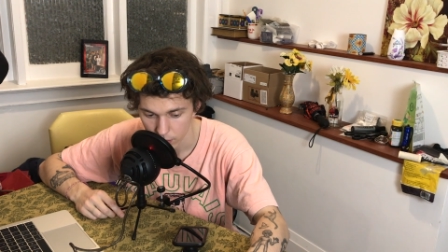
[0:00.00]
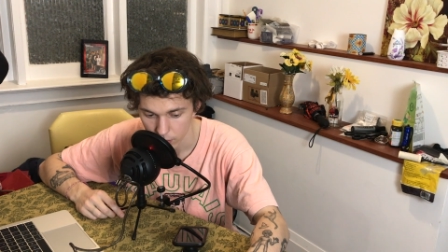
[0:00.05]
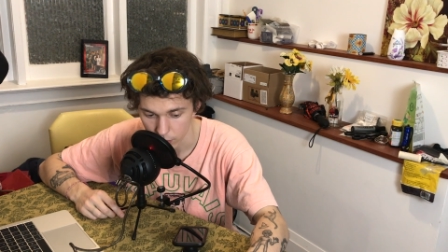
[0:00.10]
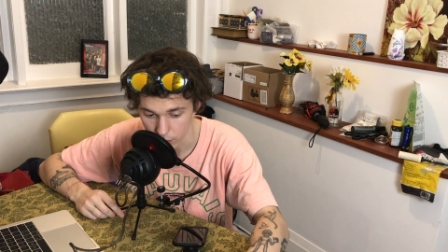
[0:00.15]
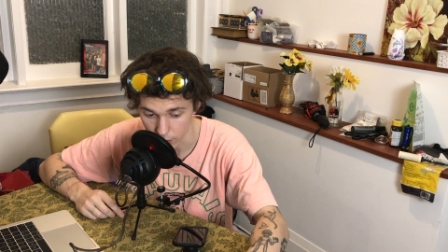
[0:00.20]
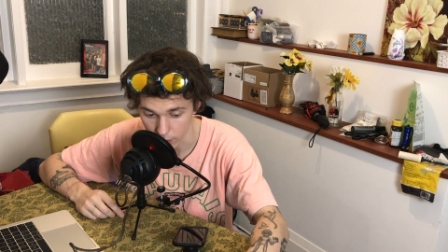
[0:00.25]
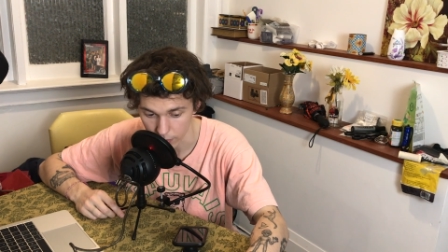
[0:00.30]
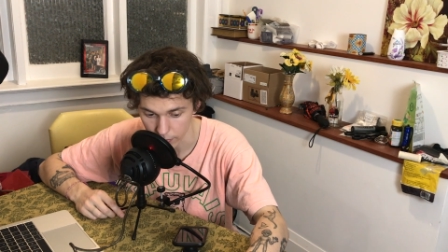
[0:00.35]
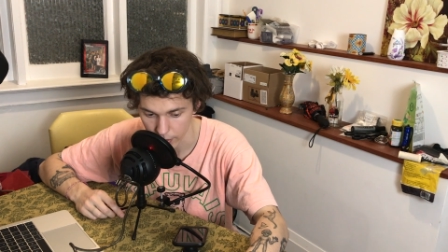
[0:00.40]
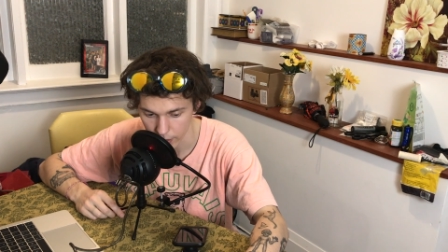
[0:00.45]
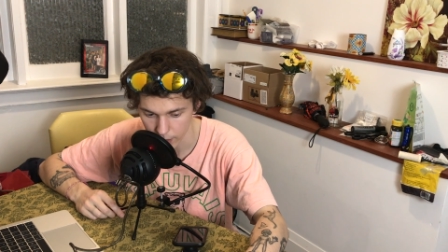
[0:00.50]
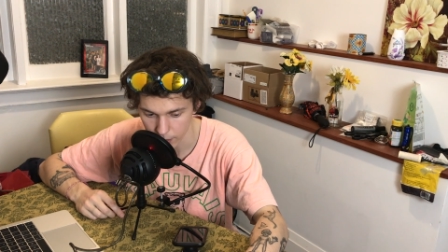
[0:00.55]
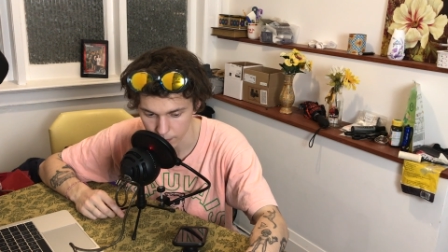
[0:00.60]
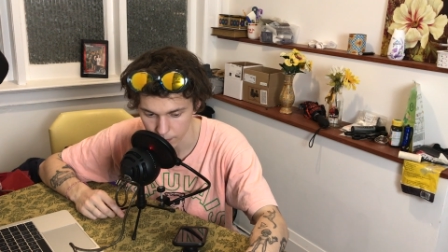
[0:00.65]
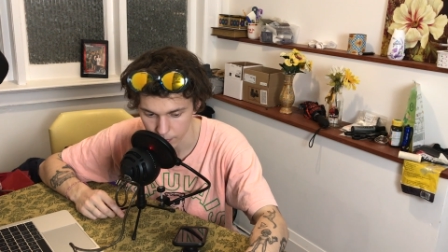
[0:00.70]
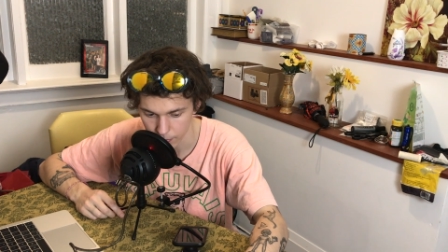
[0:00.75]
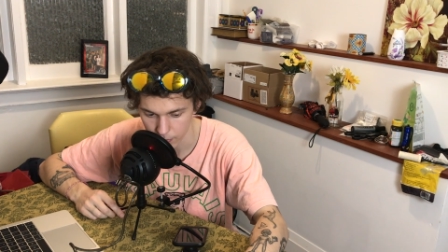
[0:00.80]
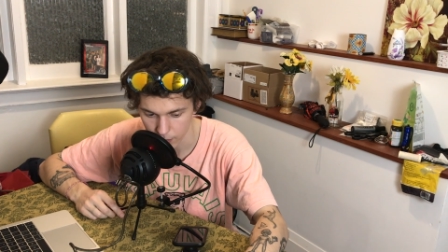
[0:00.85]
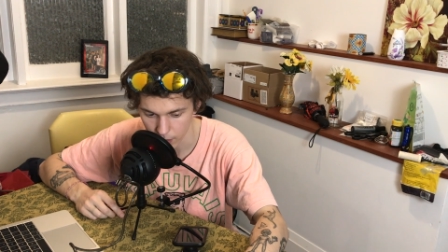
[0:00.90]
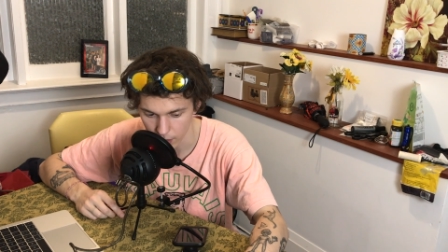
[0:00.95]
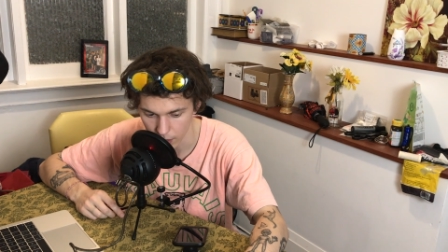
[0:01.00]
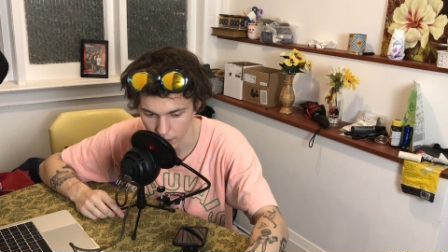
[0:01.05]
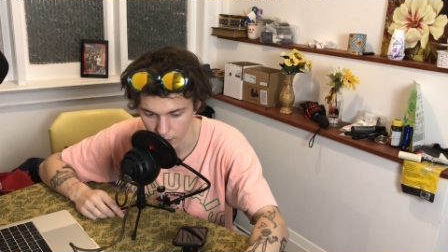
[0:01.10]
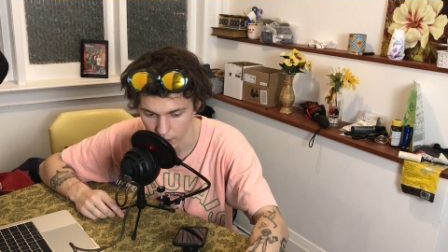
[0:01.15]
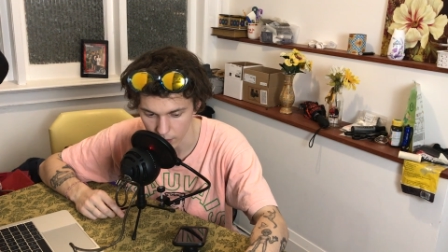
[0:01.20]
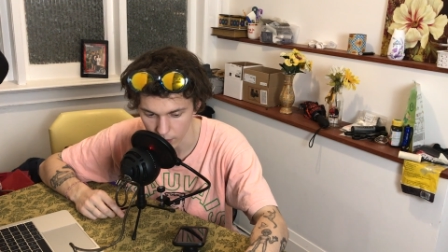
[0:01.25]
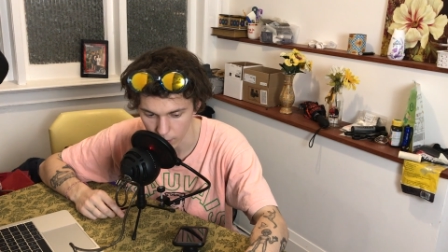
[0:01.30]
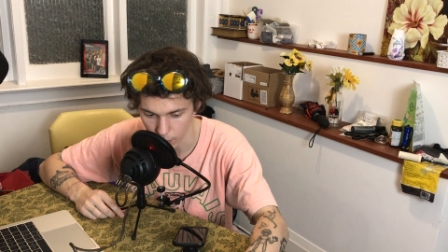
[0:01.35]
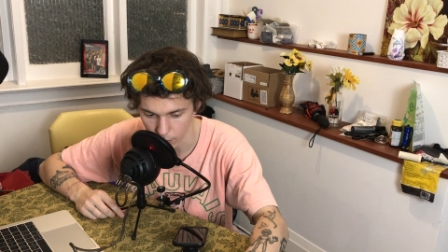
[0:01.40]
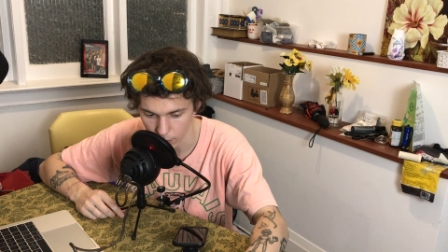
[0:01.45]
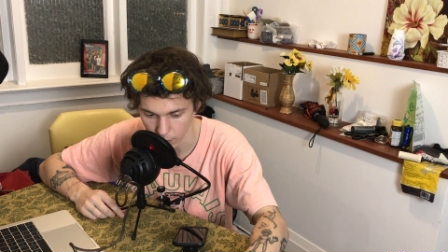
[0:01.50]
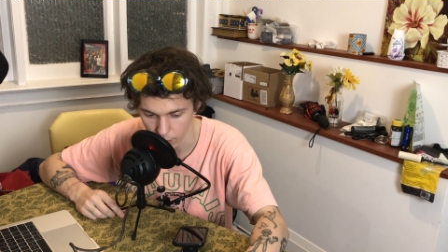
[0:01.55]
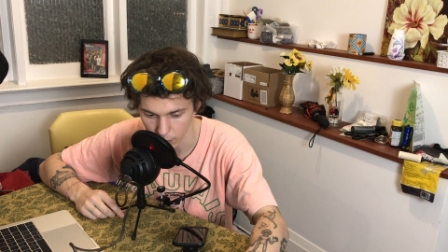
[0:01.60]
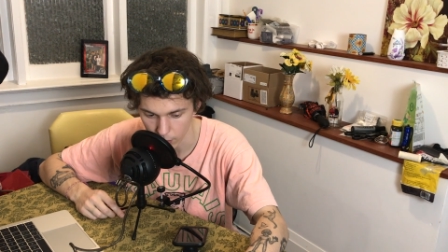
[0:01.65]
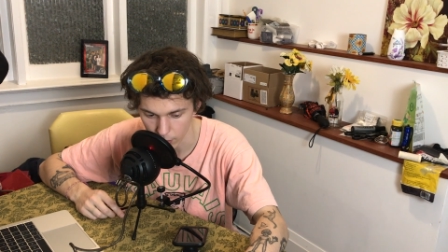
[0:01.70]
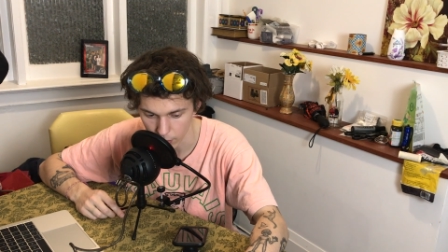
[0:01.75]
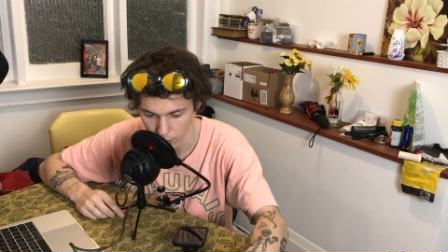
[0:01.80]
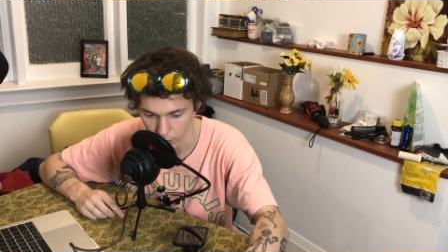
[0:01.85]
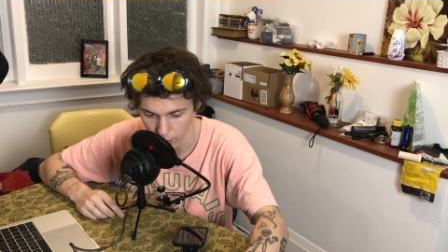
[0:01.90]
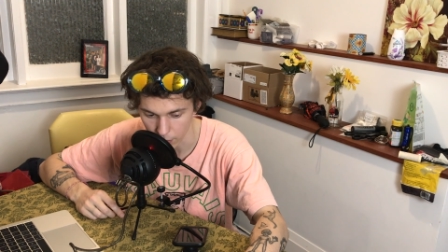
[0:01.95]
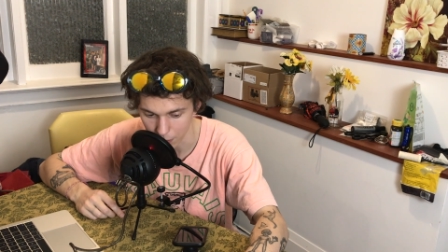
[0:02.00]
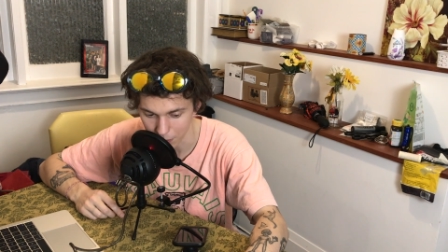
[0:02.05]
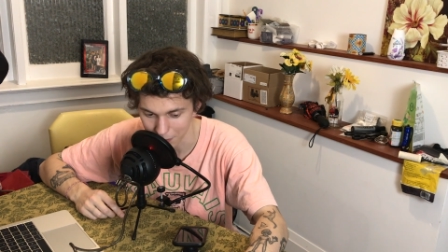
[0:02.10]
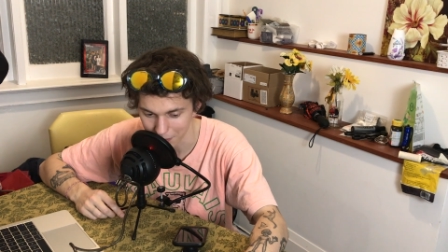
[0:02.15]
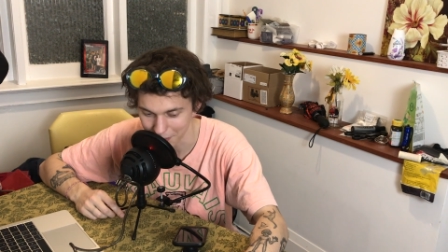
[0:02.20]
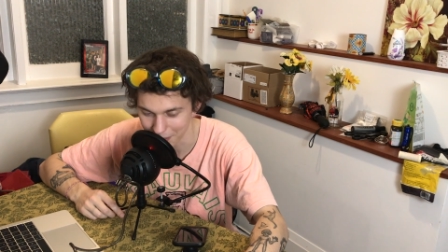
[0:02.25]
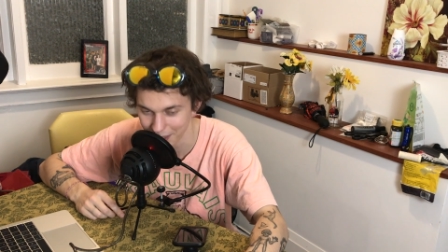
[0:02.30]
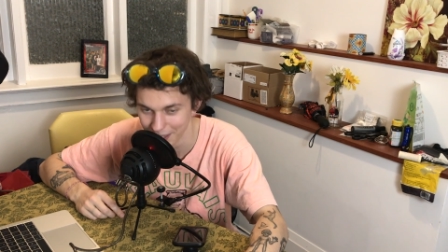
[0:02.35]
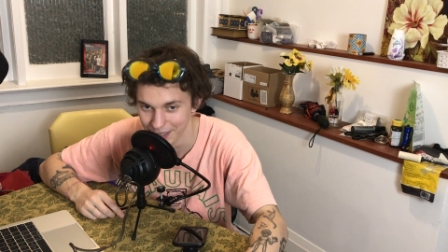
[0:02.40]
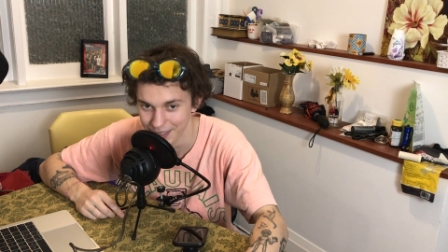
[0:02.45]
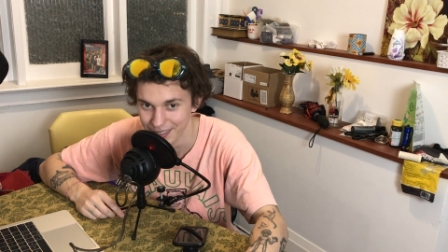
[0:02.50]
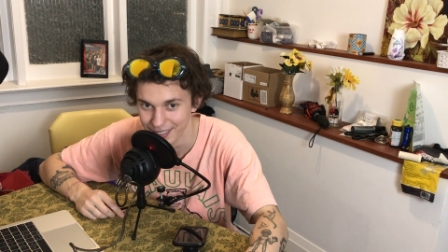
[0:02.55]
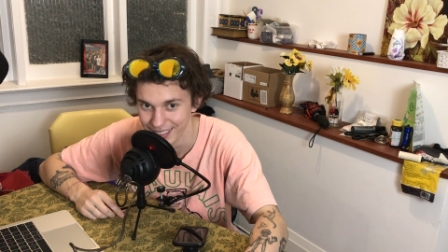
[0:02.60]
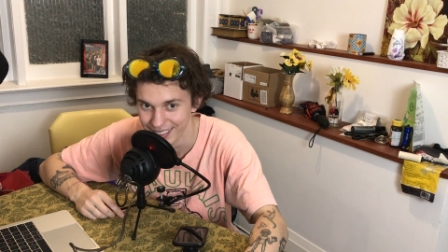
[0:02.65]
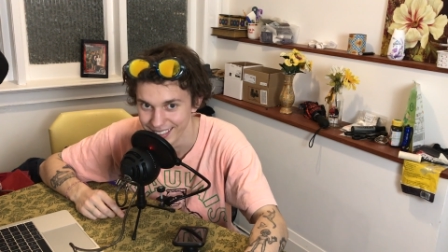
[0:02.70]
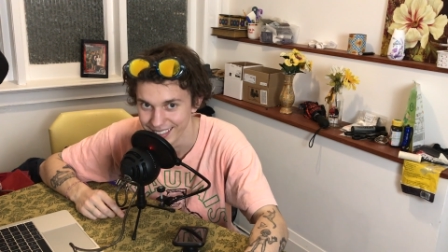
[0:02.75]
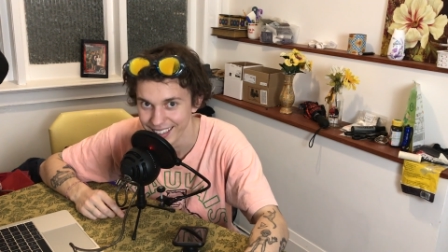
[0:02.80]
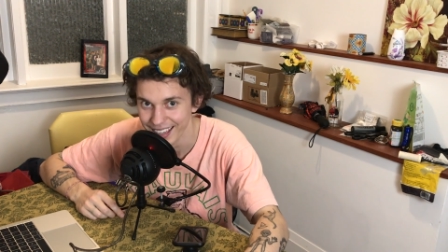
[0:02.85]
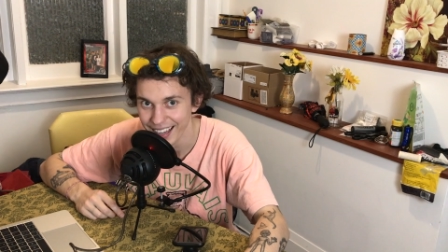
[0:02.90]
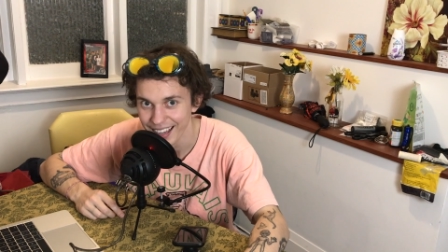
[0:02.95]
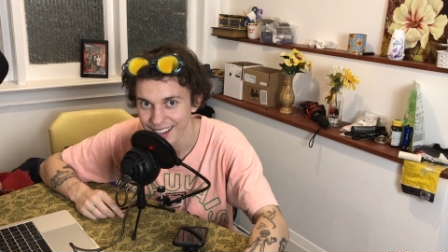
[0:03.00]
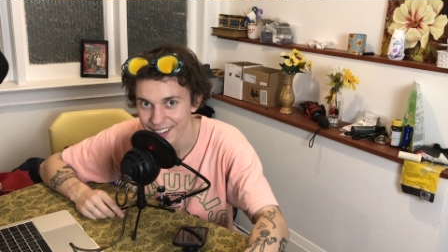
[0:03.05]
Shouldn't have had a kid. I wouldn't have murdered him.